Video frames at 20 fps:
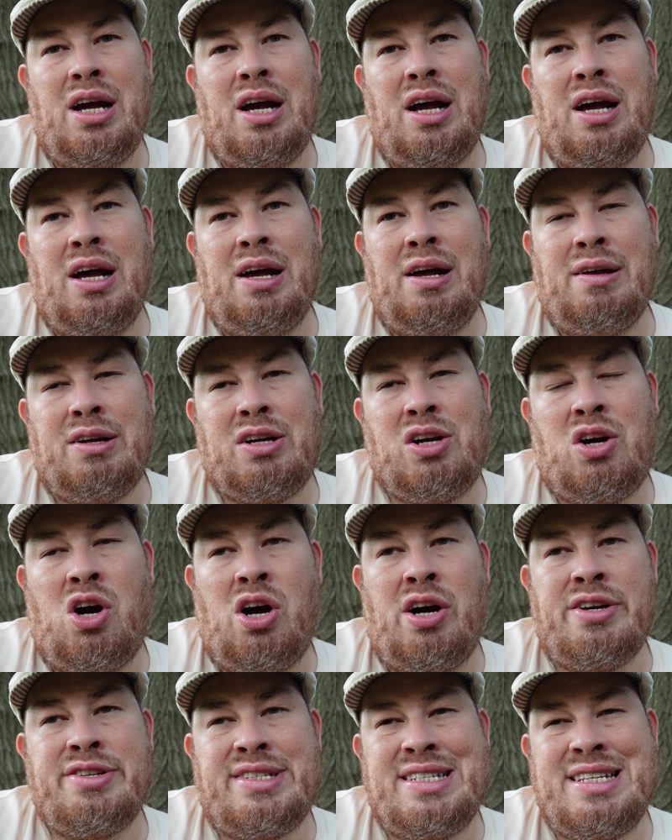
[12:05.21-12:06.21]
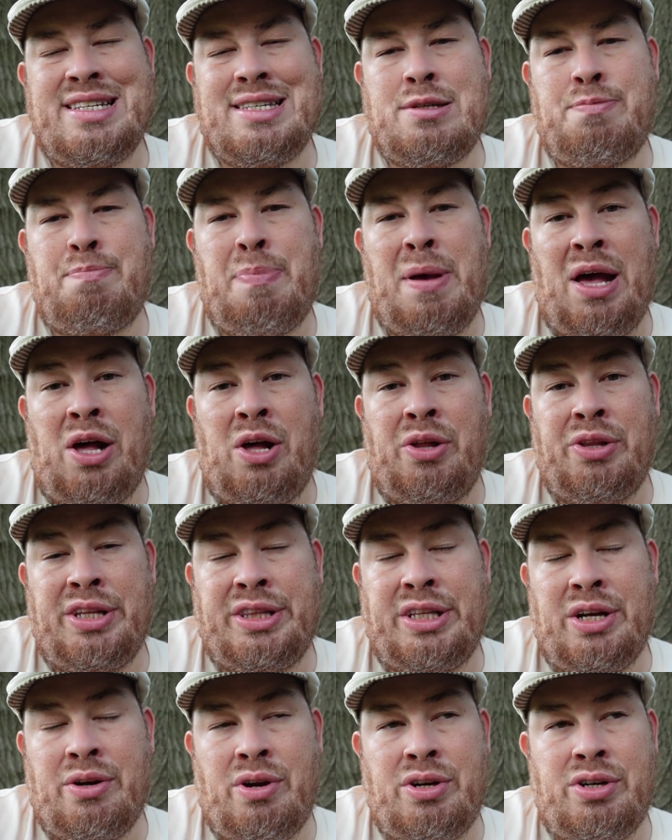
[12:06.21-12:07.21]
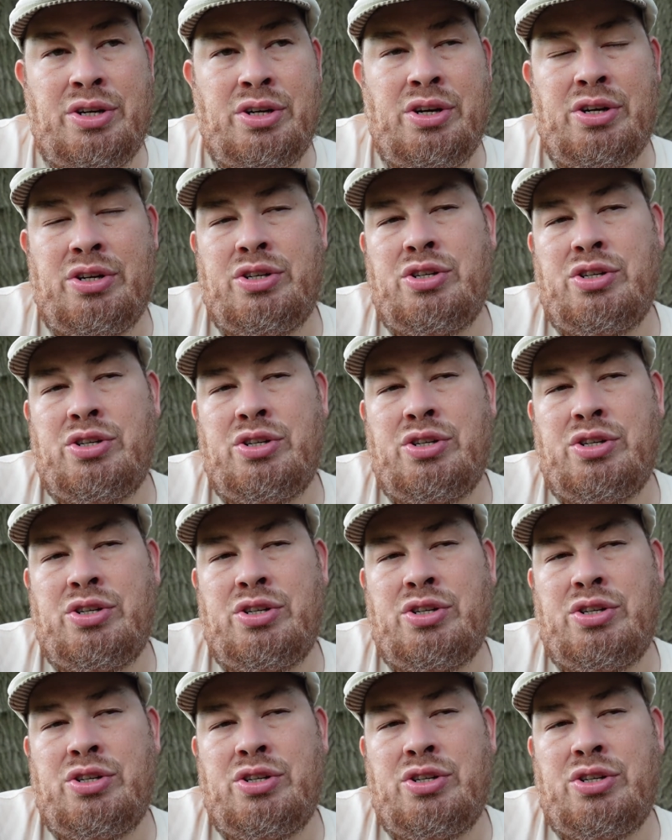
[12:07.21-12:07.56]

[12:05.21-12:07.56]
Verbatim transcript: uh, cause this spell that they're under